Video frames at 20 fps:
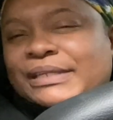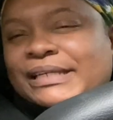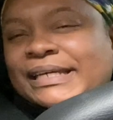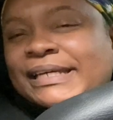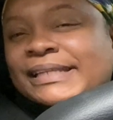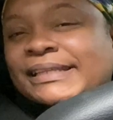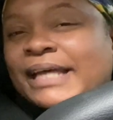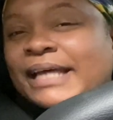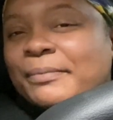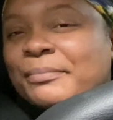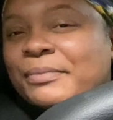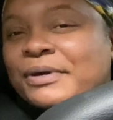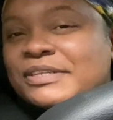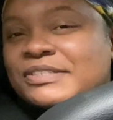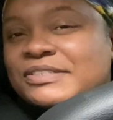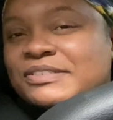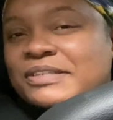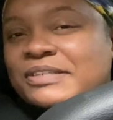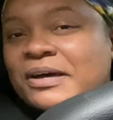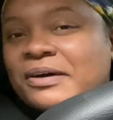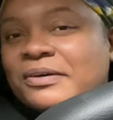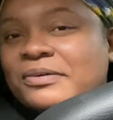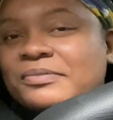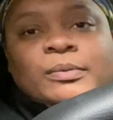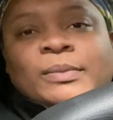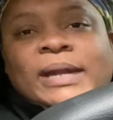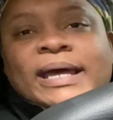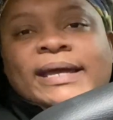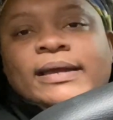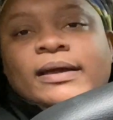get that much snow
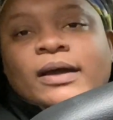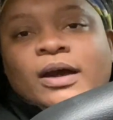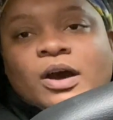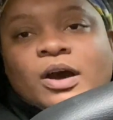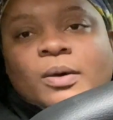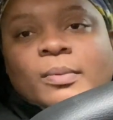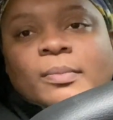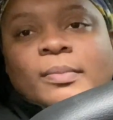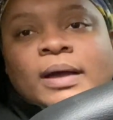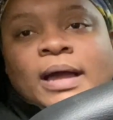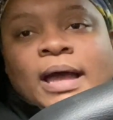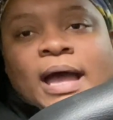when i get home